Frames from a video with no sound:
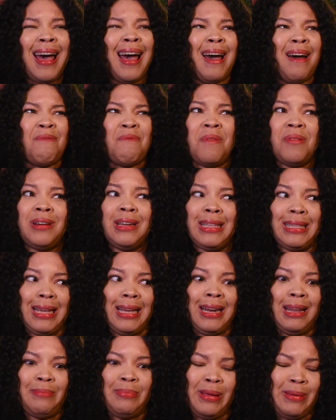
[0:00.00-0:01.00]
I want to
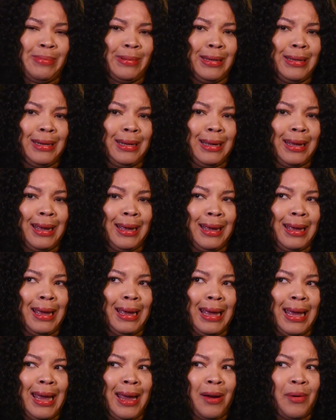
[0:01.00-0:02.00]
say that people in the
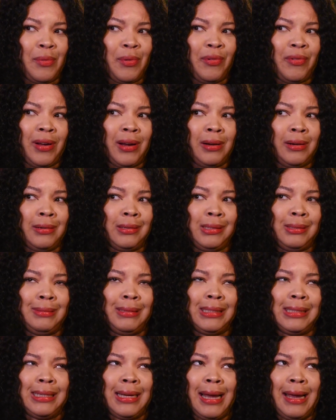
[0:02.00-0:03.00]
KKK are referred to
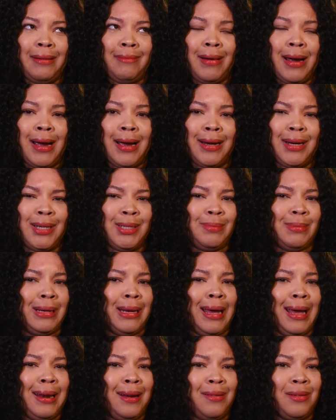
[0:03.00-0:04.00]
as night riders, but
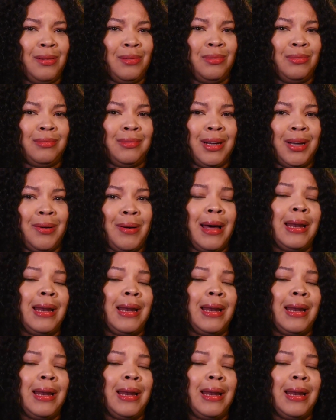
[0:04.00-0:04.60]
I don't know.